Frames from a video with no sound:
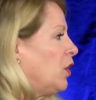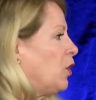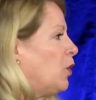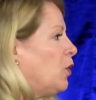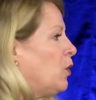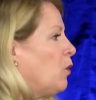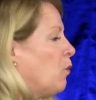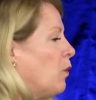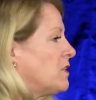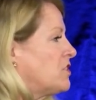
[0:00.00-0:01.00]
who
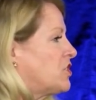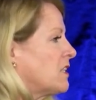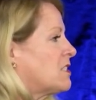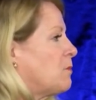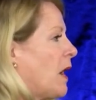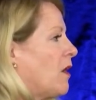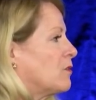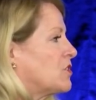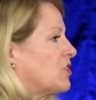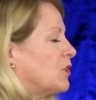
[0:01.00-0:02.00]
was just
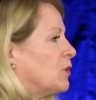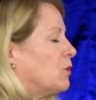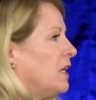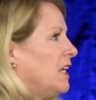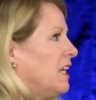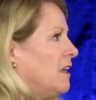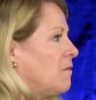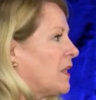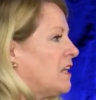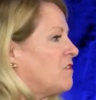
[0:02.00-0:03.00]
about to
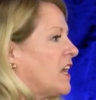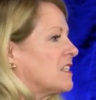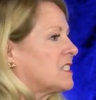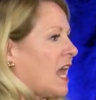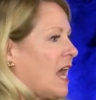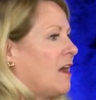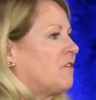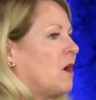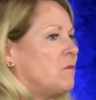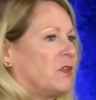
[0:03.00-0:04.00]
invest
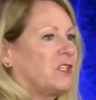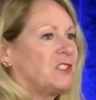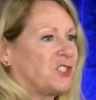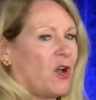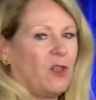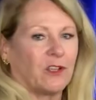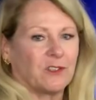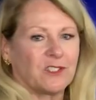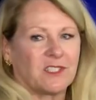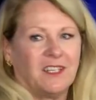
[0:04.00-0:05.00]
half a million
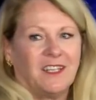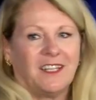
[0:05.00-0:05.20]
dollars.